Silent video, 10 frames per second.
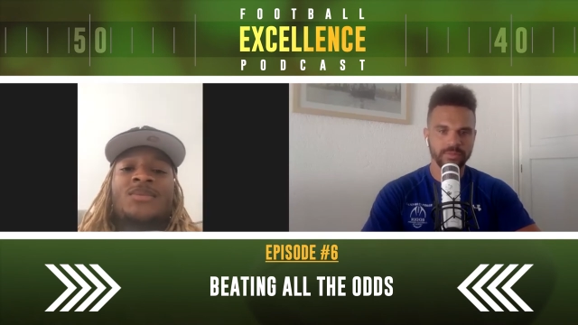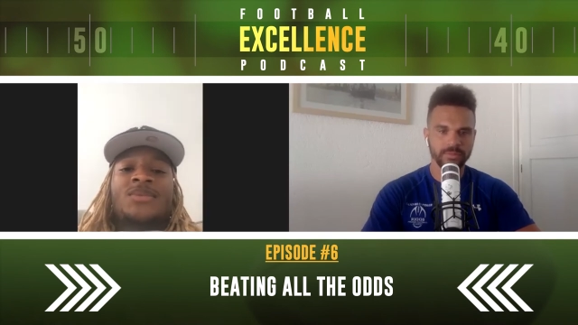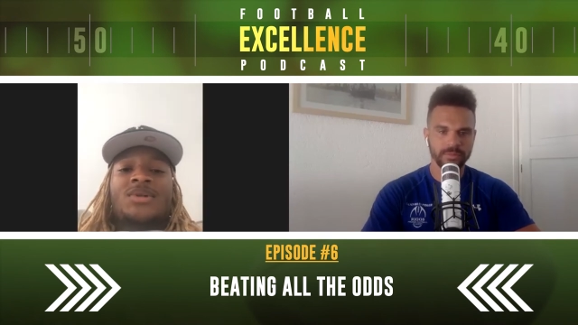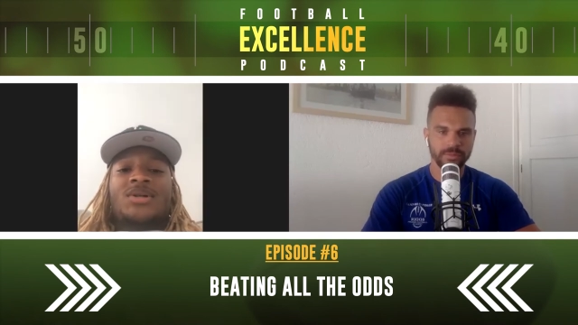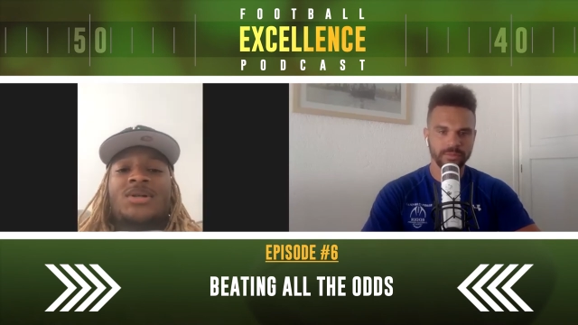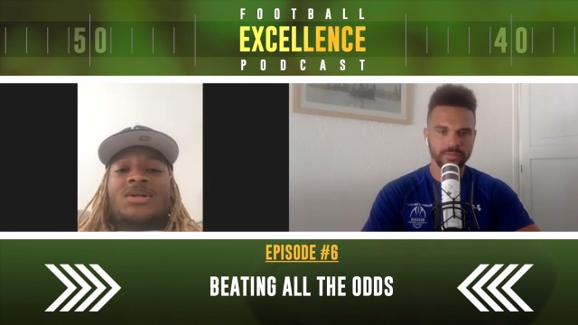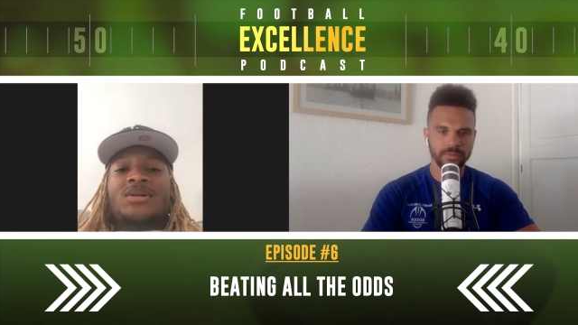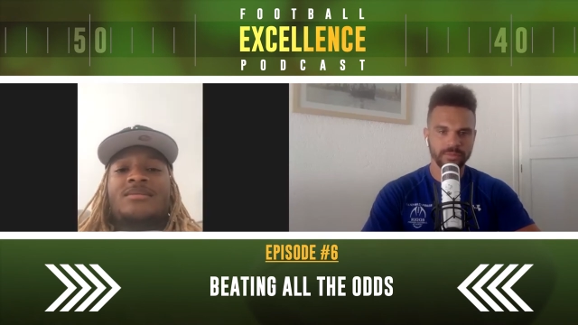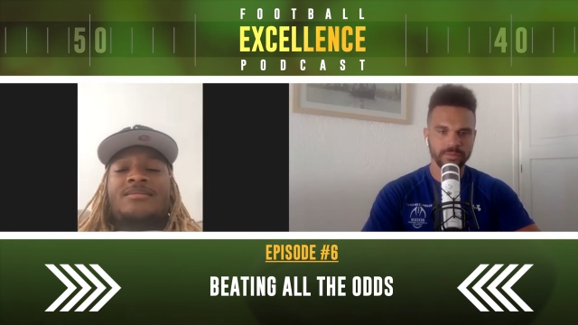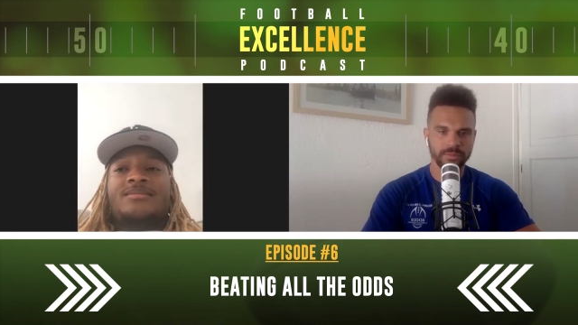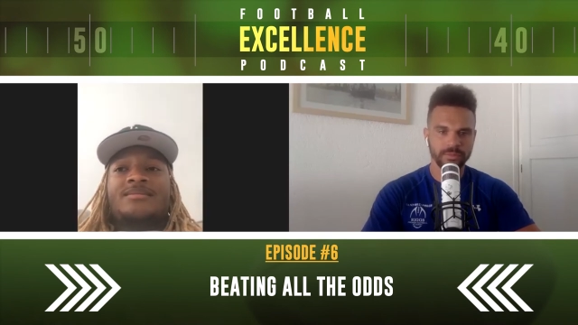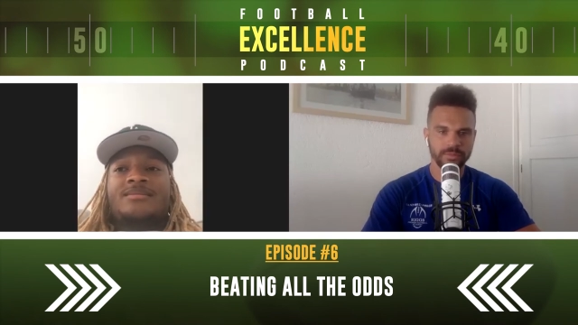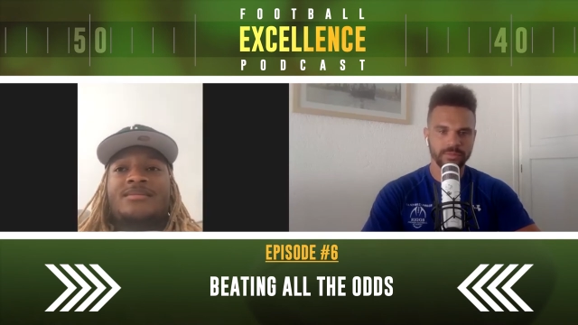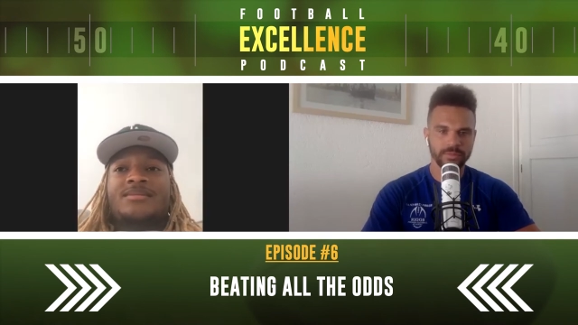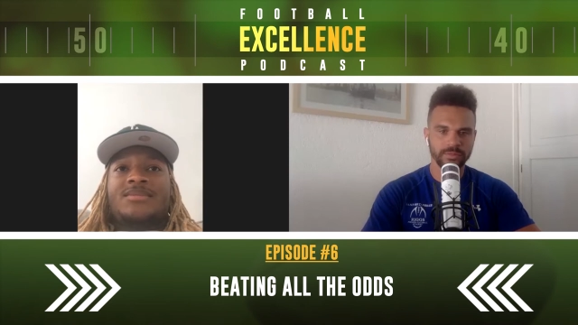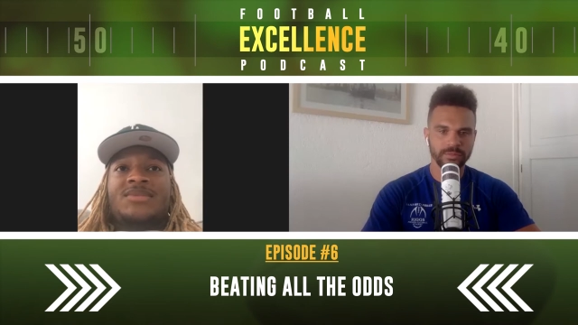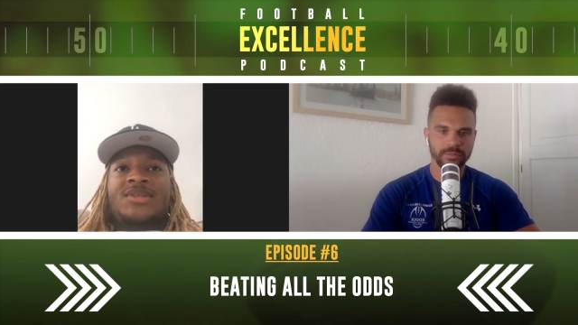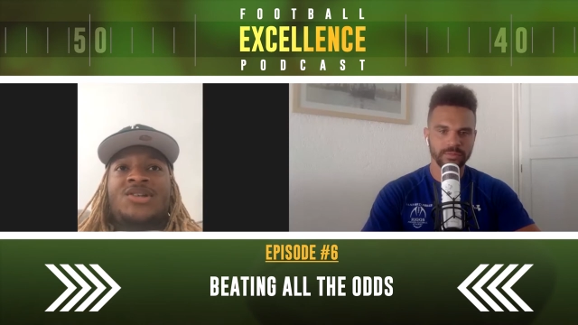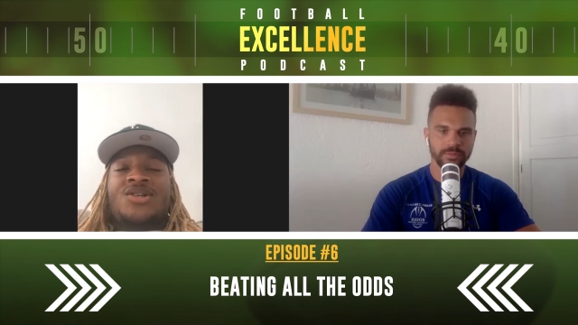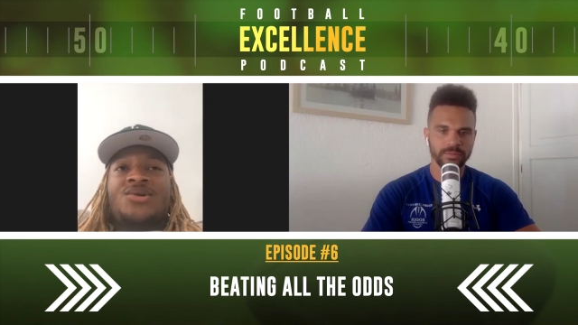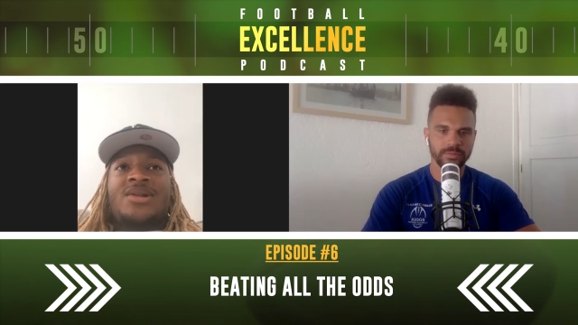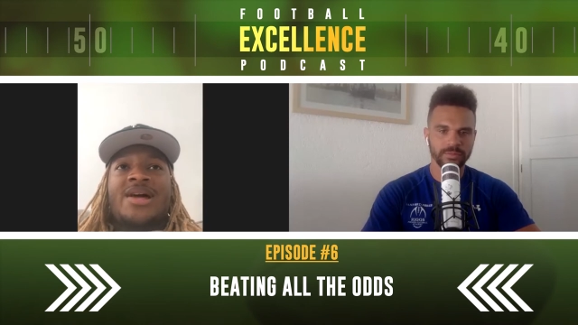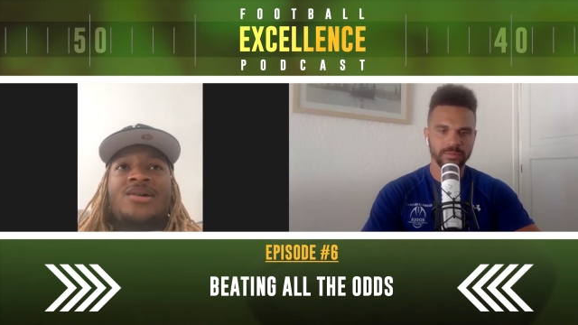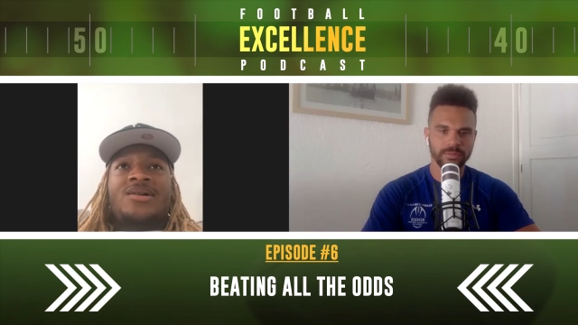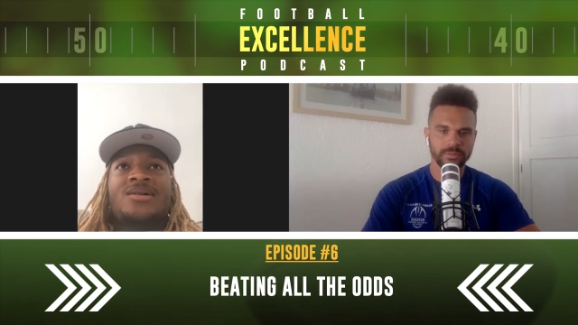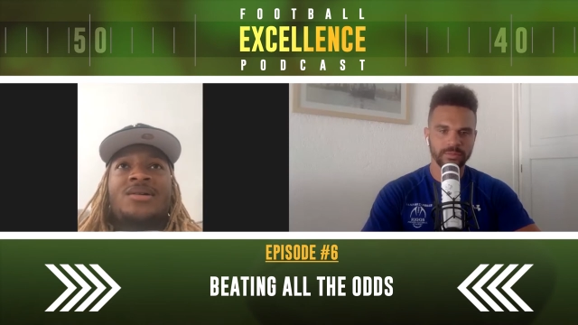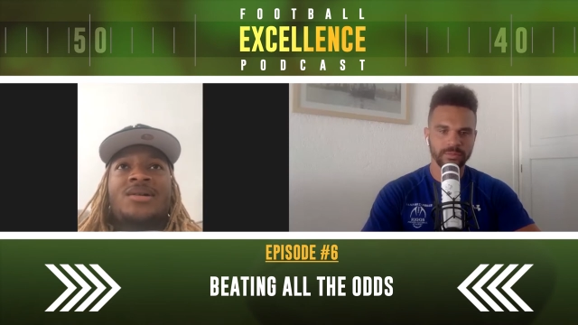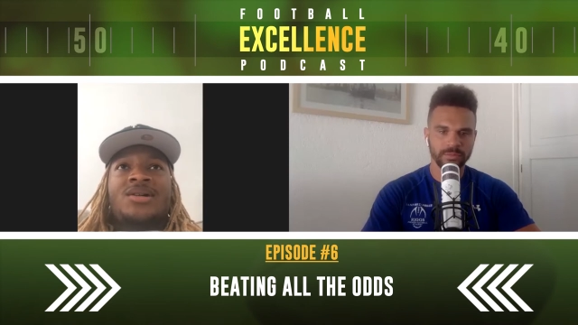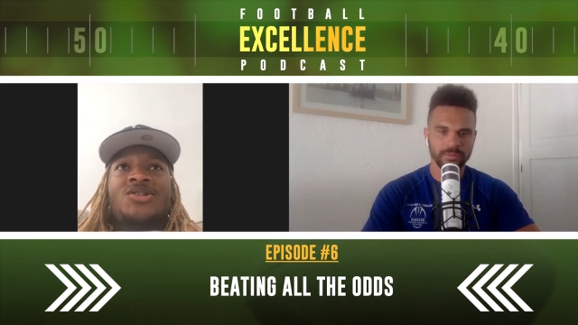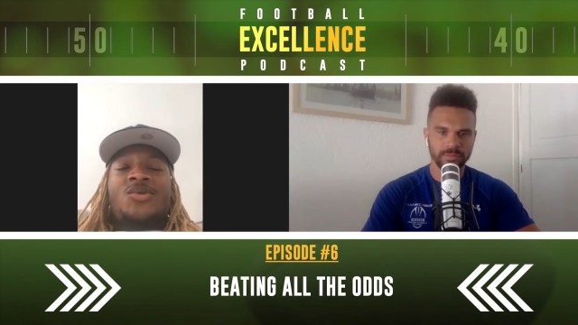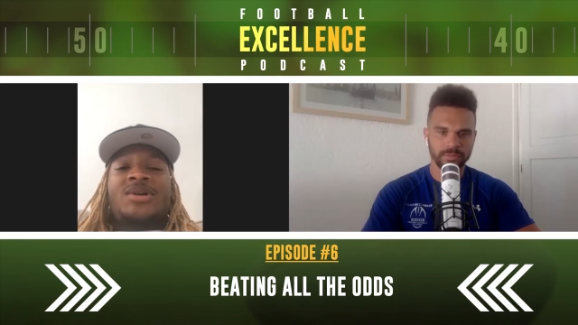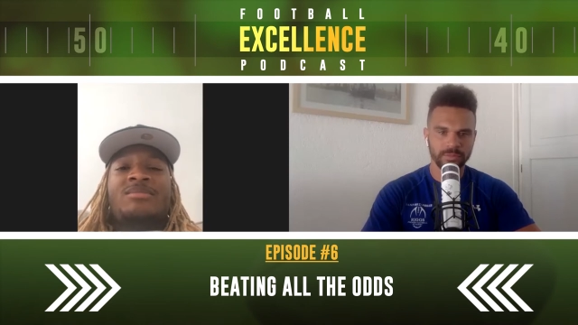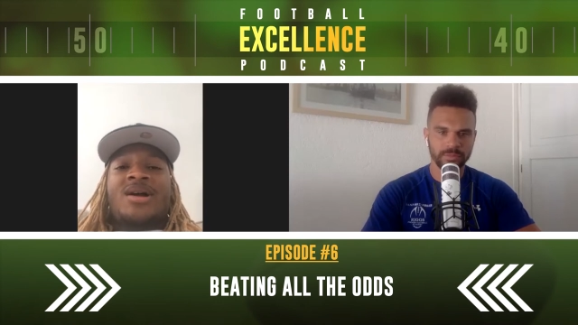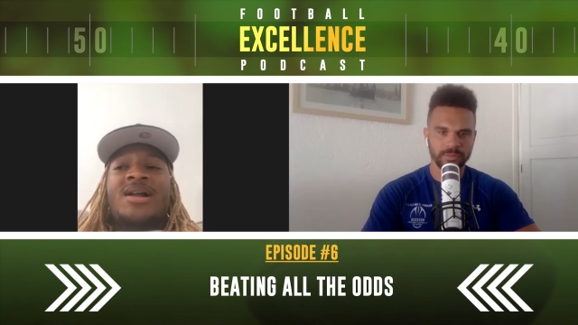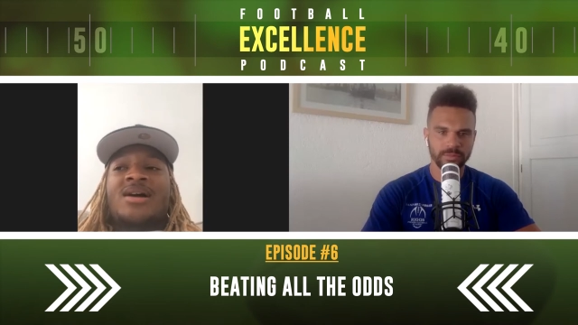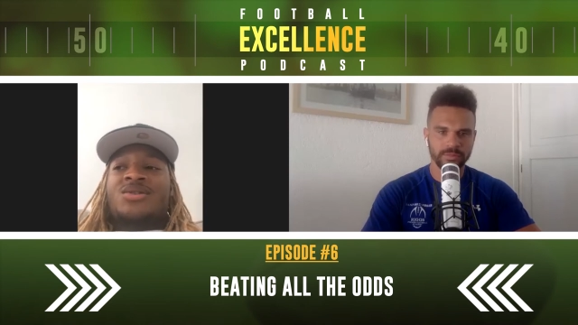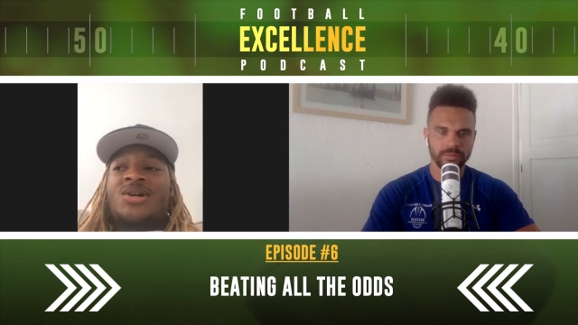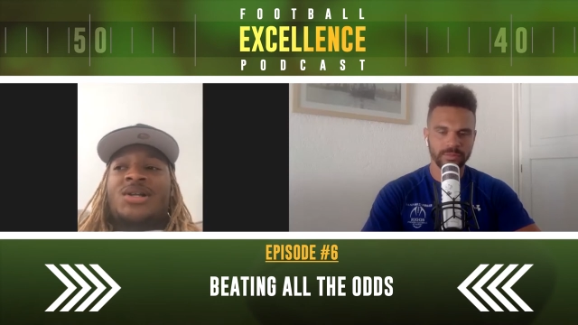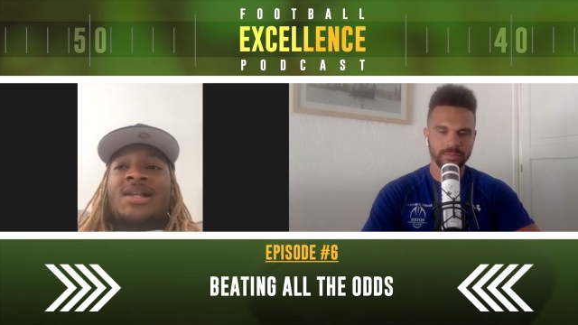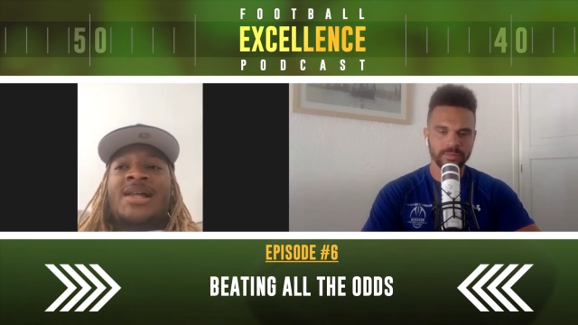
Speaker 1: Mm-hmm. Um, then you know later, you don't want to burn out too early.